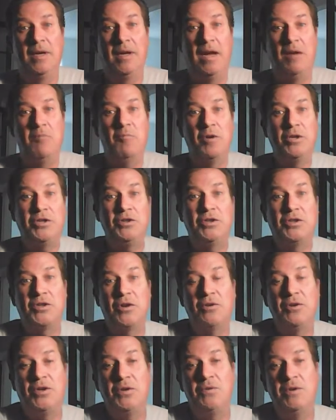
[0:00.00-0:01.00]
And once you
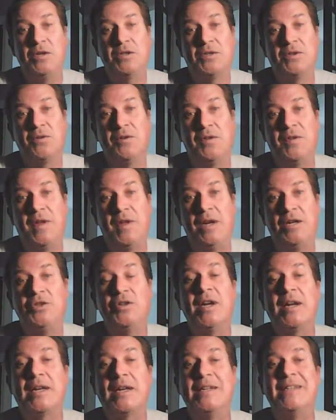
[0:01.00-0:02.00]
start doing certain things, you
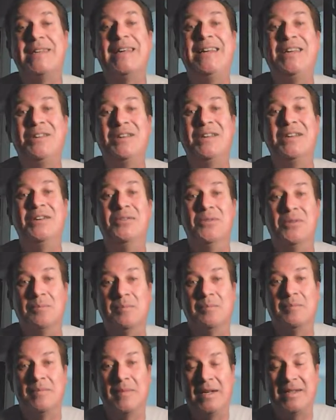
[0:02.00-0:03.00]
got to continually do them.
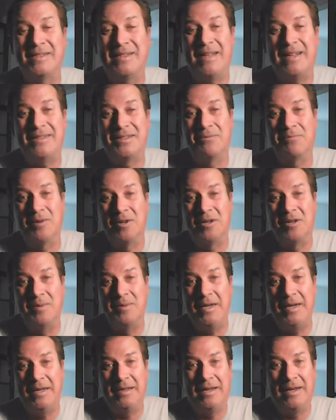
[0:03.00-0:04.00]
That's the rub.
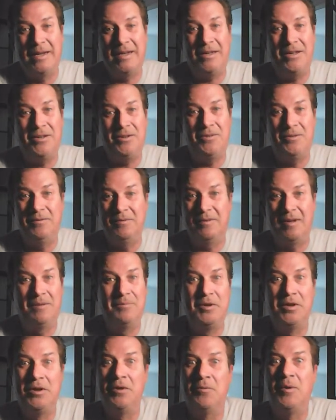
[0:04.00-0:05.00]
It isn't like
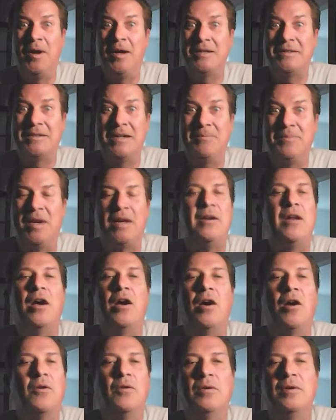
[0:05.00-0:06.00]
I'm doing it once and I'm done.
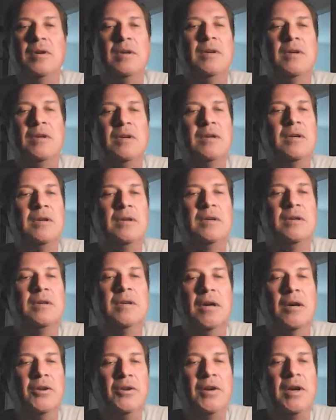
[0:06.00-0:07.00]

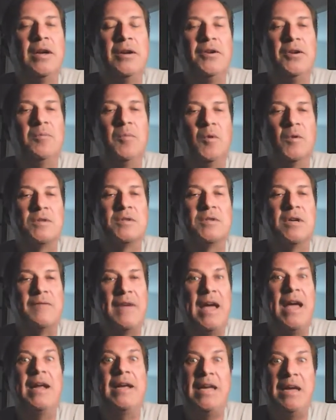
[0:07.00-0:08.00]
No, you got to do more stuff
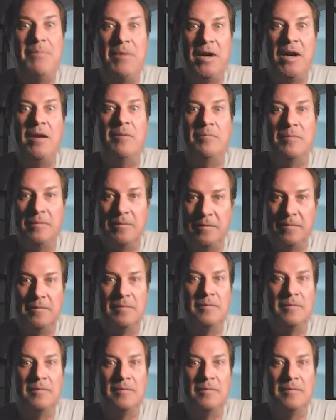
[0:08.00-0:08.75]
and keep it up.